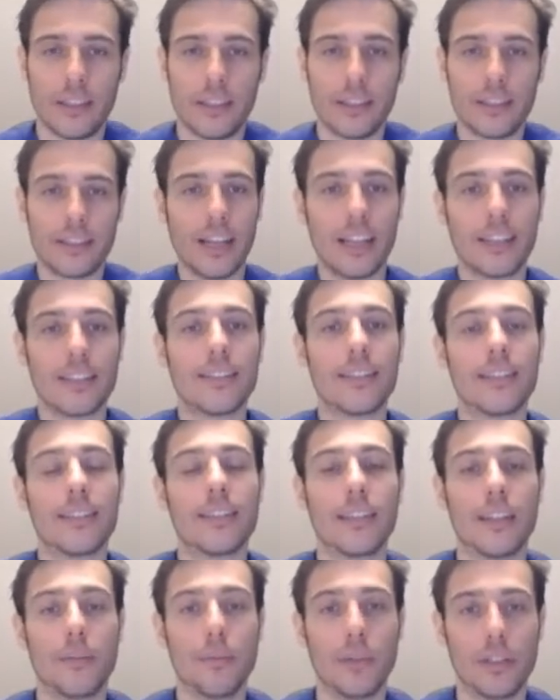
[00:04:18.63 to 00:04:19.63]
the Sun sits
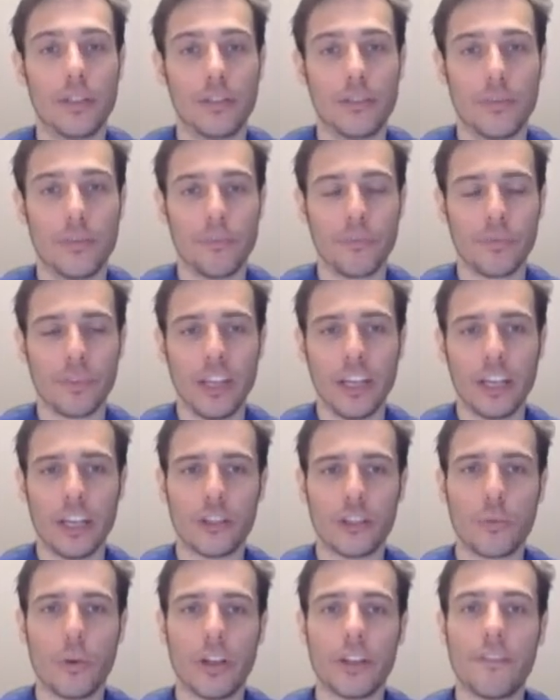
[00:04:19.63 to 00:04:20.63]
in the middle.
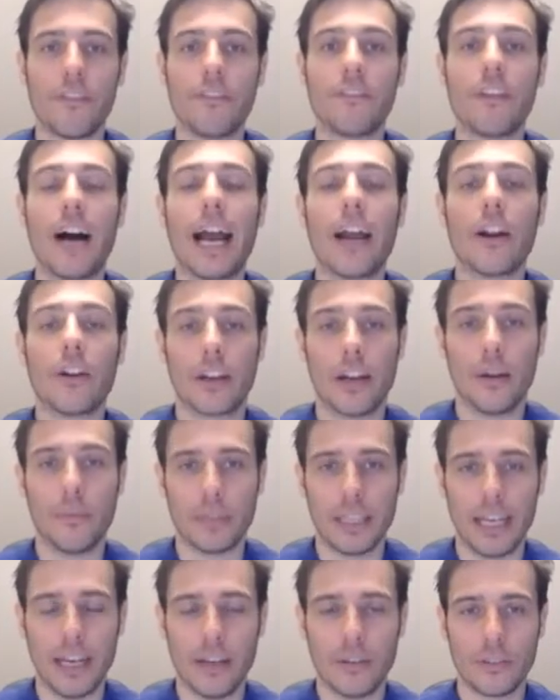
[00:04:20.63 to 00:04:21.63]
It's where the fire comes
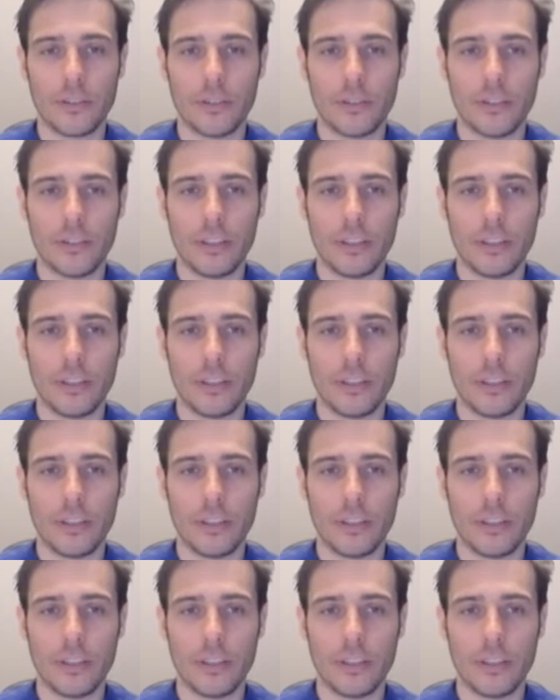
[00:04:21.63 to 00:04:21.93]
out.